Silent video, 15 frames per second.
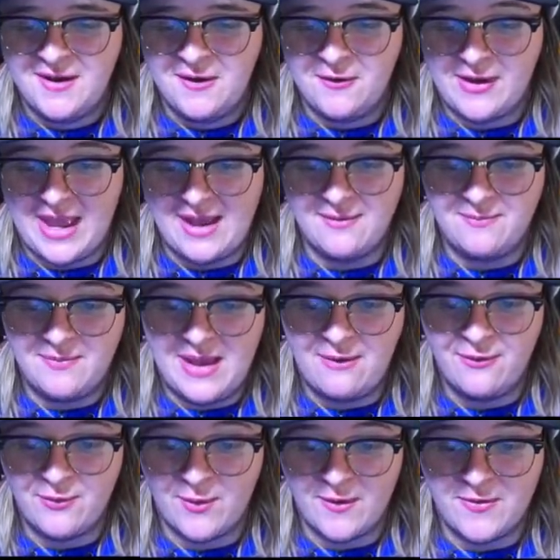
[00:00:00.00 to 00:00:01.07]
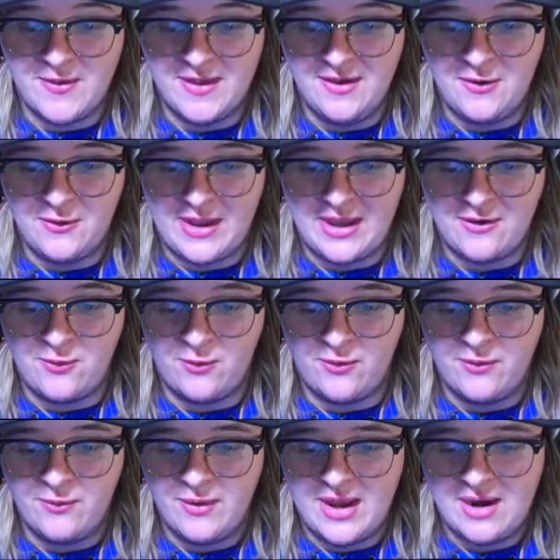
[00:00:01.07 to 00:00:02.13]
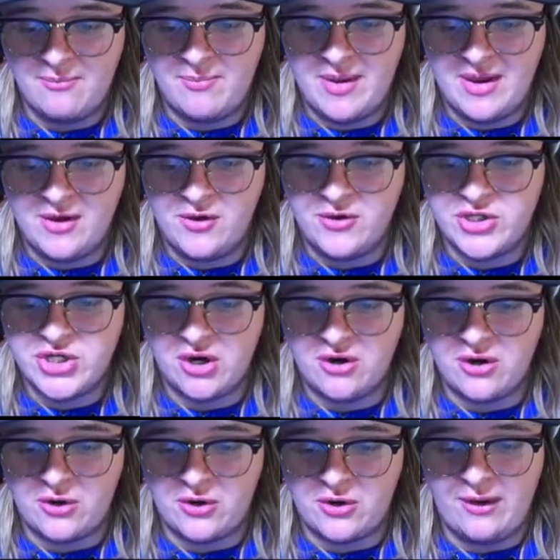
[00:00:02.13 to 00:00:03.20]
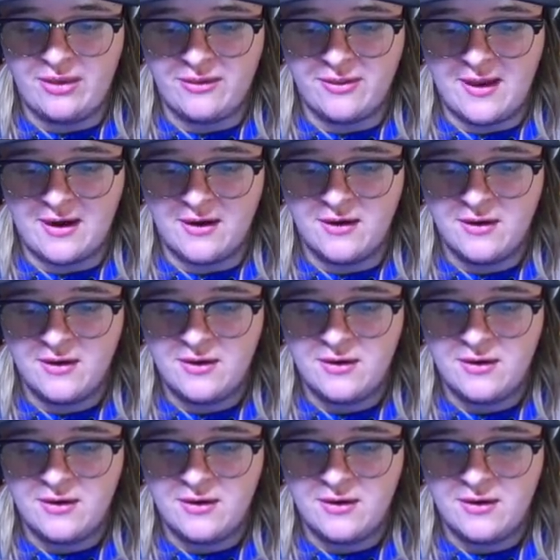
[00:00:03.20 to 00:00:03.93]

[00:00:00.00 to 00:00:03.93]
Okay, that was worth it. Okay, cool. We got a big chunk of coins there.